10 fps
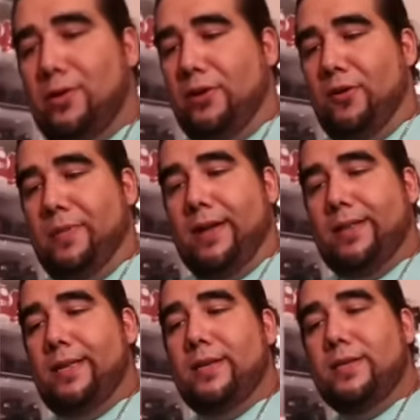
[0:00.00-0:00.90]
Y'all know about
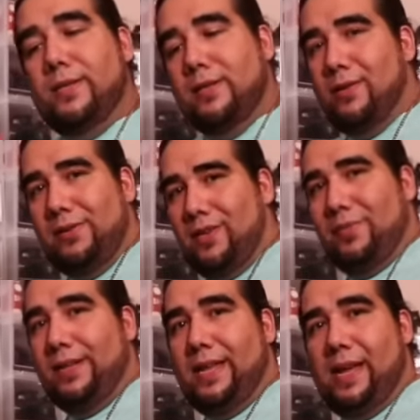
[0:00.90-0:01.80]
this? Y'all don't know
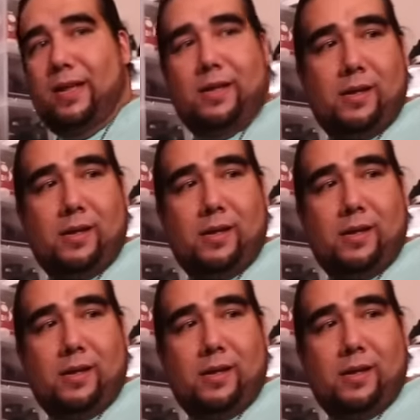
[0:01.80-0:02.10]
about that?